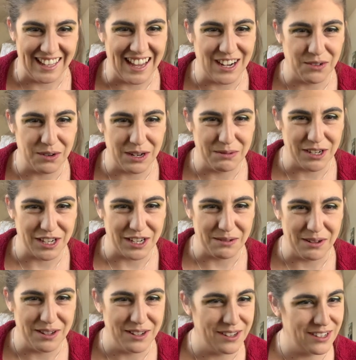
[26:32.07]
I know what I'm talking
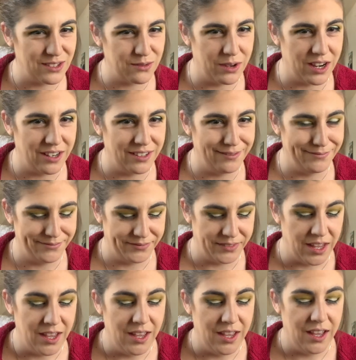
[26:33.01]
about, I swear.
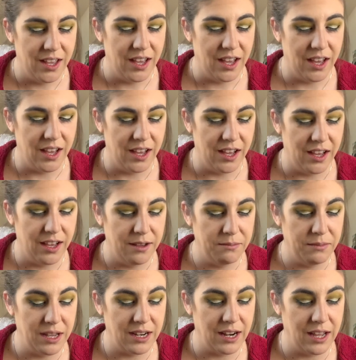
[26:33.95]

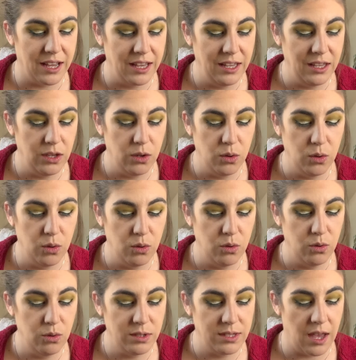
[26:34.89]
And I
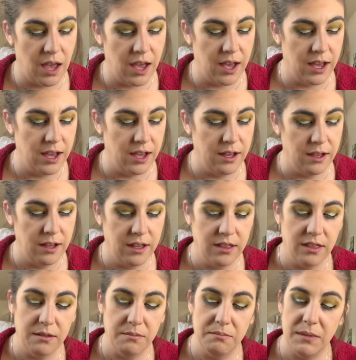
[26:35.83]
use
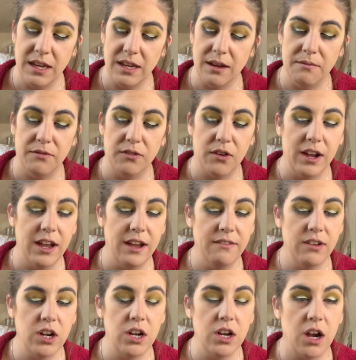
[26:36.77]
the Make Up For
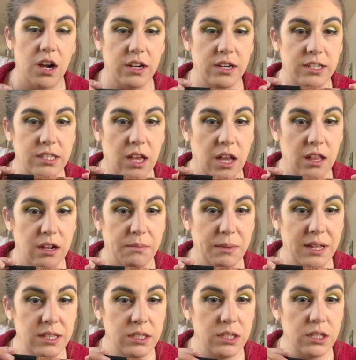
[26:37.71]
Ever Artist Color
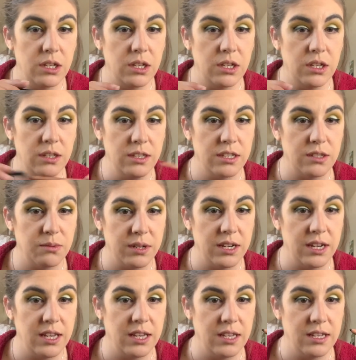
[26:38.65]
Pencil. This
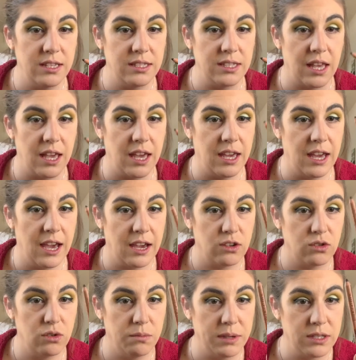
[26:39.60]
one is a
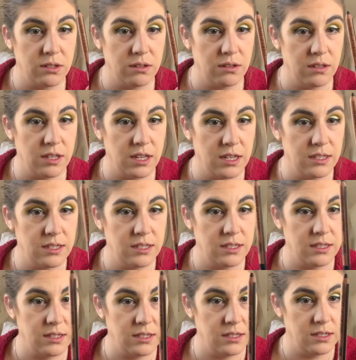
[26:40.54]
actual pencil
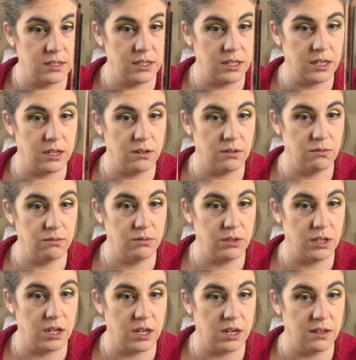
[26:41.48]
that's, you know,
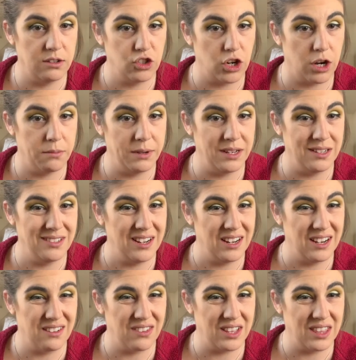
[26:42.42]
you gotta sharpen
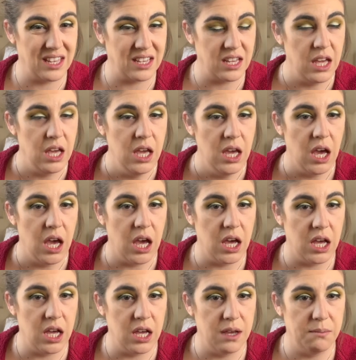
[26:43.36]
and everything.
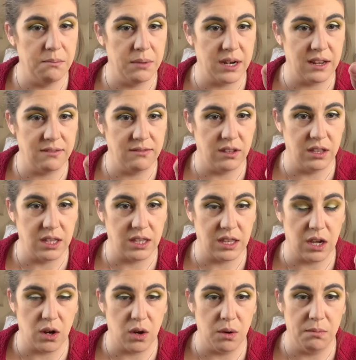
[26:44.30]
But I feel like
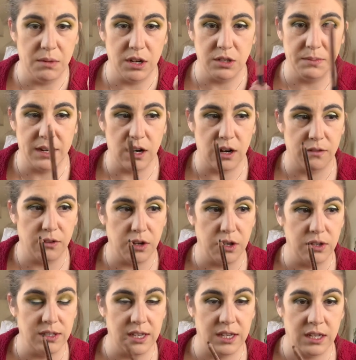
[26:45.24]
they're much better for
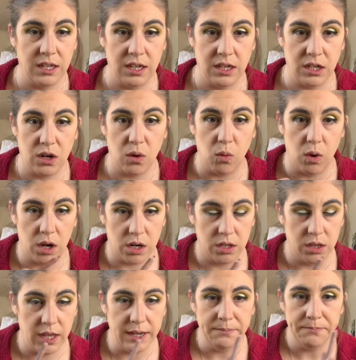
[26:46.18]
using in your
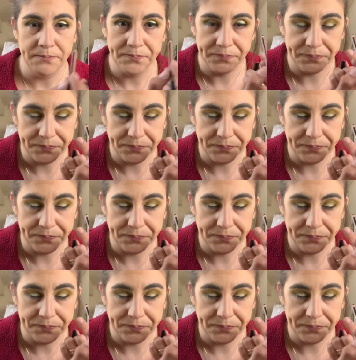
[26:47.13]
waterline.